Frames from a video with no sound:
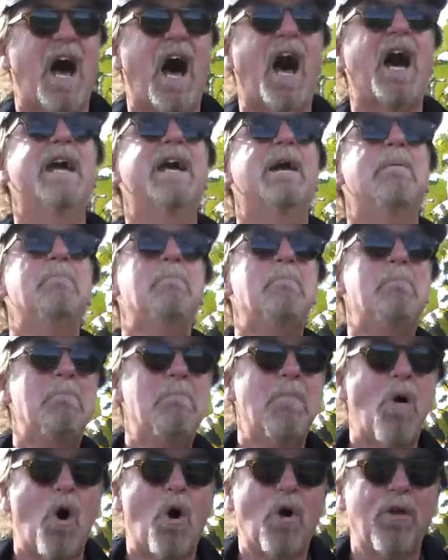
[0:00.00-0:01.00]
I
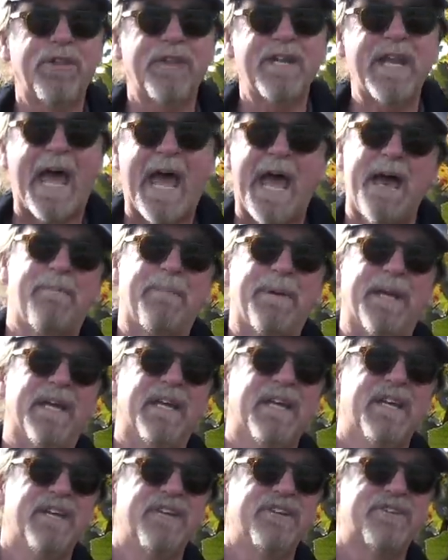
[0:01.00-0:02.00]
am more than happy
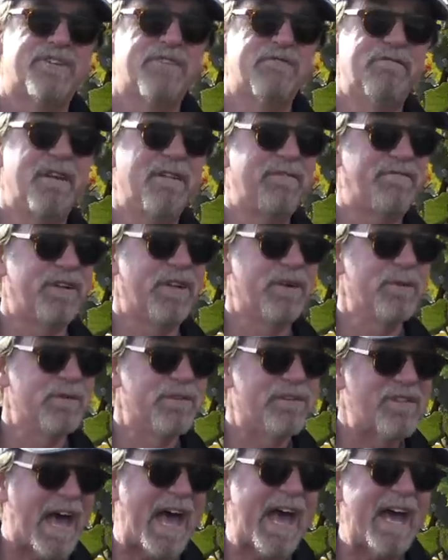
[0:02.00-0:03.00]
to review
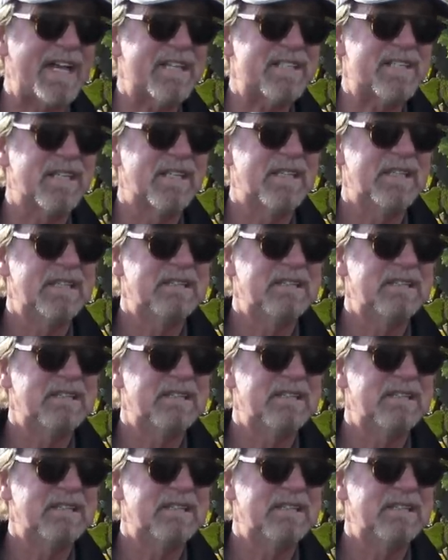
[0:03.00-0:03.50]
that